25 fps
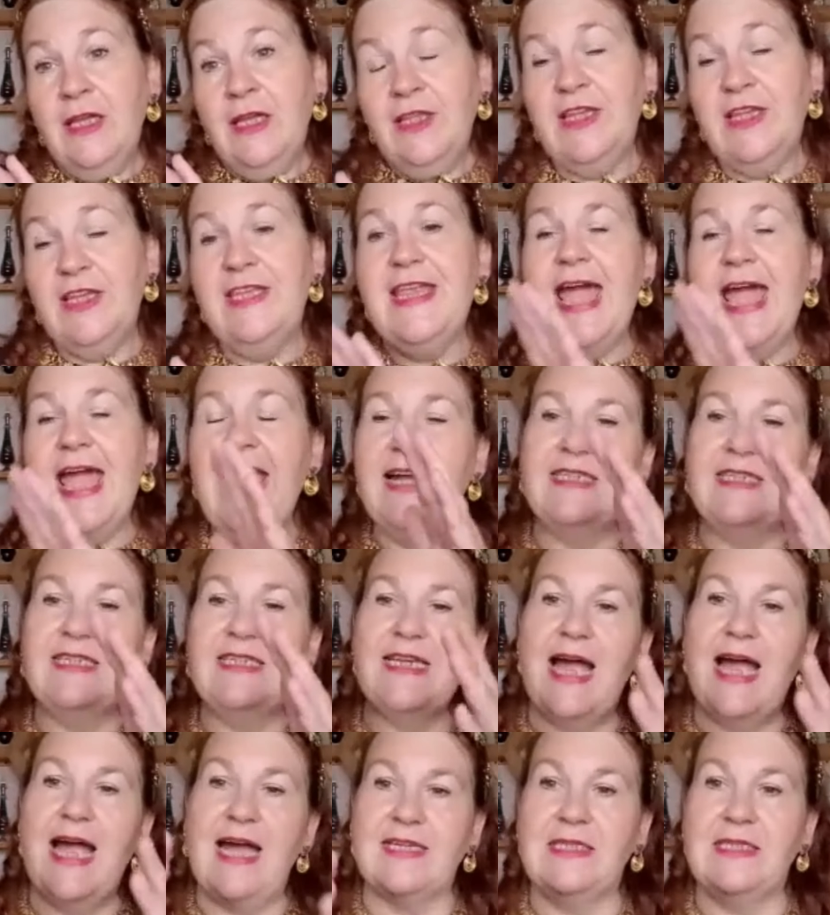The
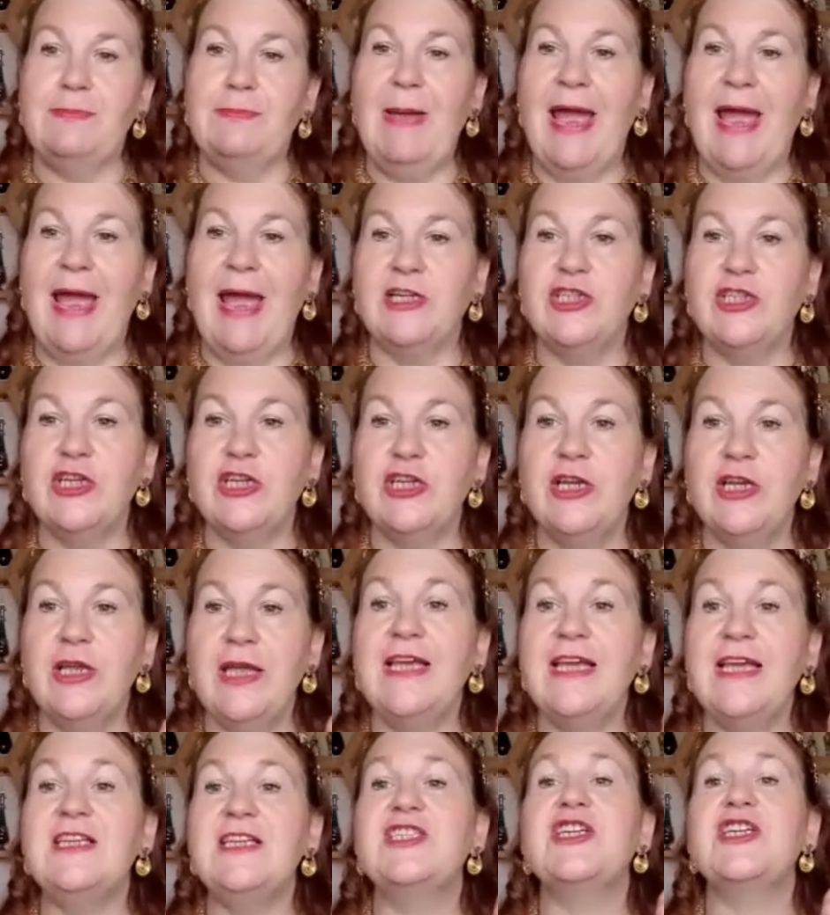next aspect
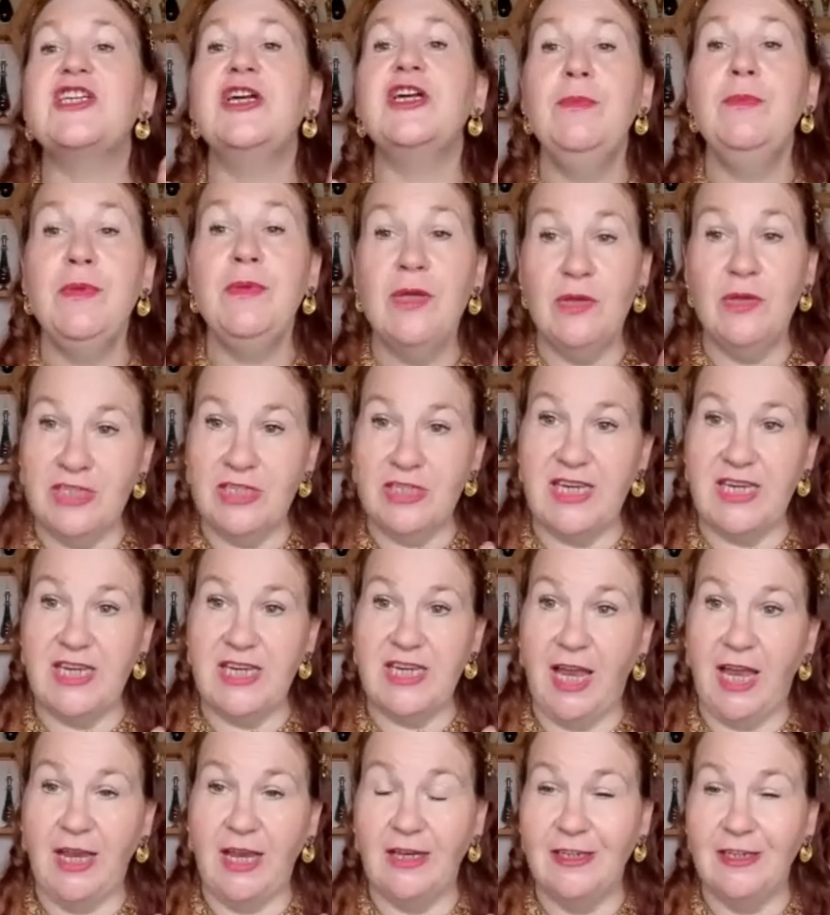is
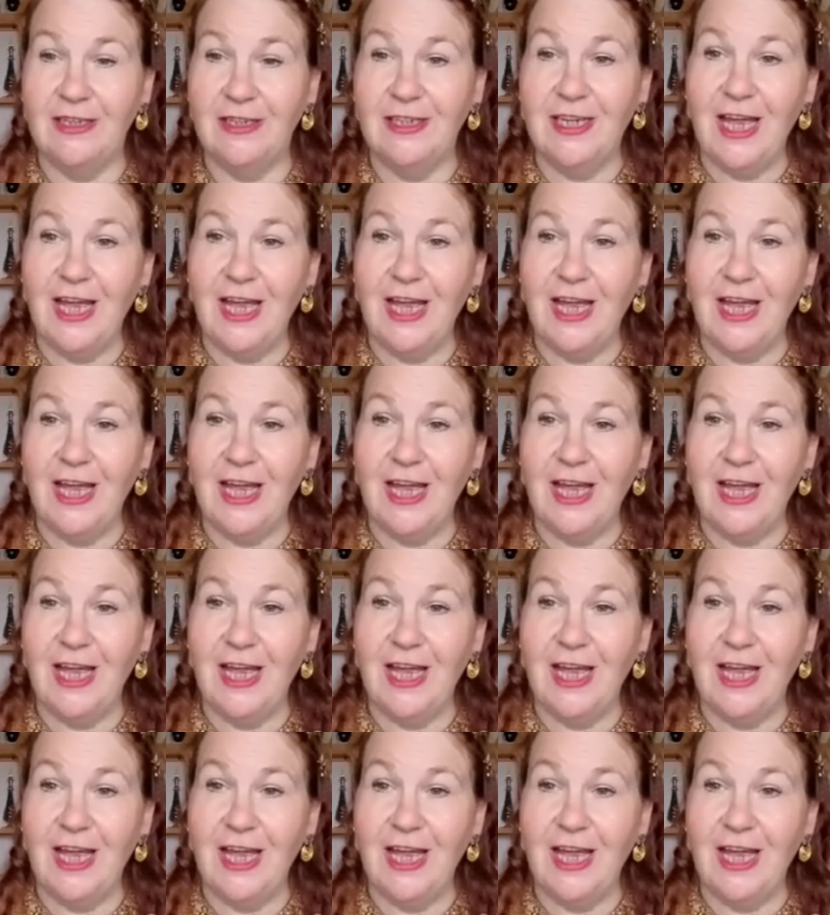community,